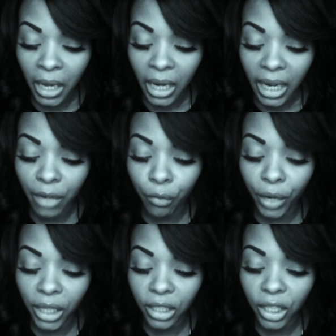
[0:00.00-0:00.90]
He
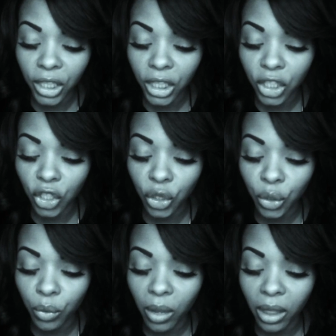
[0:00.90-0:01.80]
rendered
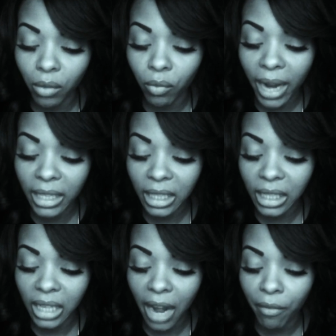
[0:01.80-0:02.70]
to the
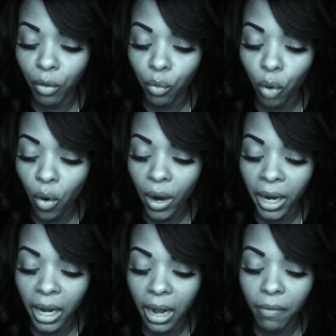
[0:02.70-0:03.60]
righteous a
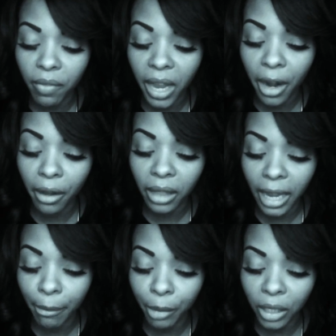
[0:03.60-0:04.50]
reward of their
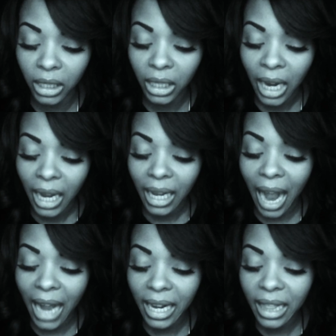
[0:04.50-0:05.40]
labors,
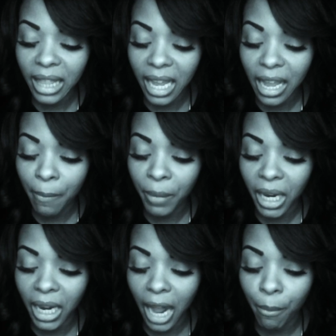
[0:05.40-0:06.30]
guided them
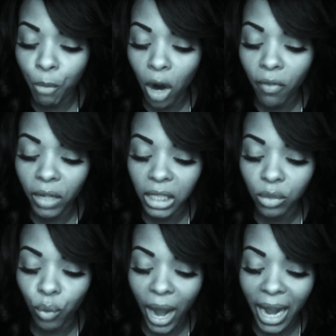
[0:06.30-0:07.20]
in a marvelous
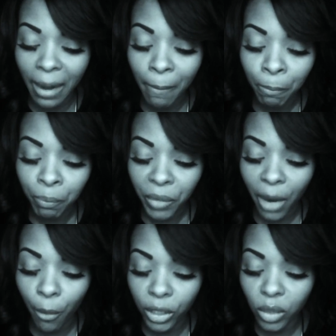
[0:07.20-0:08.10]
way,
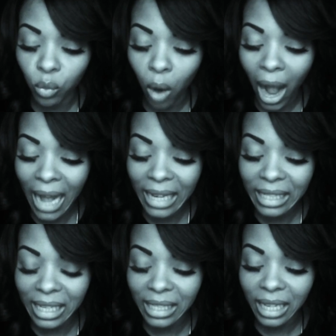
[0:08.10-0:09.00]
and was wise
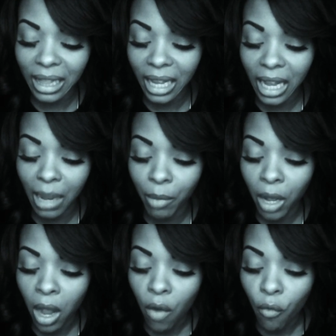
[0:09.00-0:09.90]
unto them
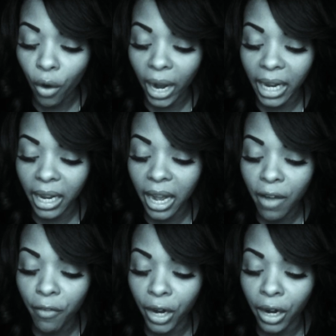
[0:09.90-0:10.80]
for a
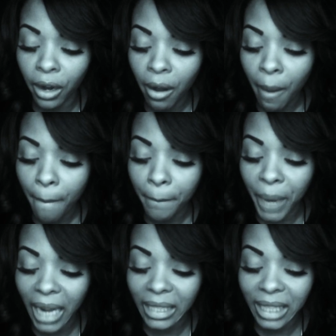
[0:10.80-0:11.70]
cover
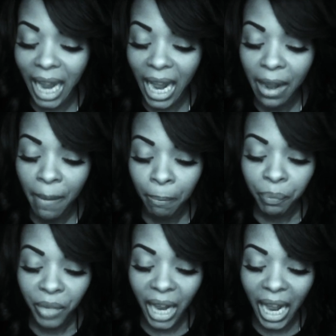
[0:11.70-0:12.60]
by day
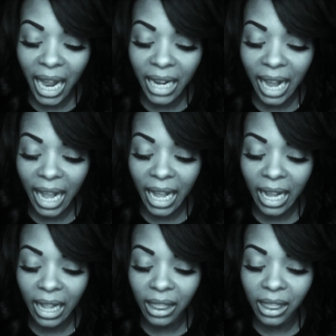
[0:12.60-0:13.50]
and
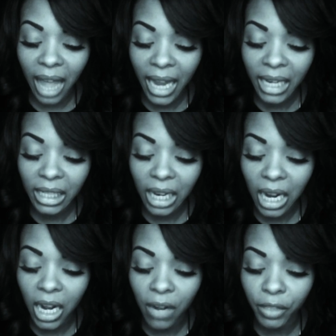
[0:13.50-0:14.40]
a light
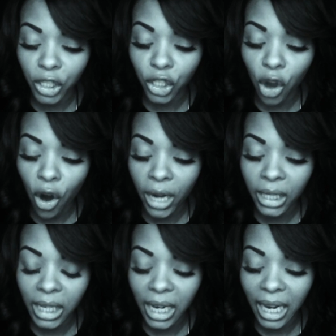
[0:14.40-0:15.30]
of
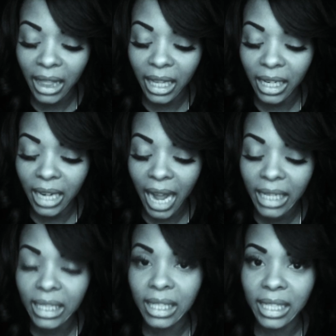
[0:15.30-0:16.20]
stars in the
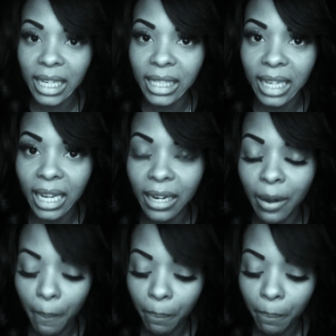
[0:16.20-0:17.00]
night season.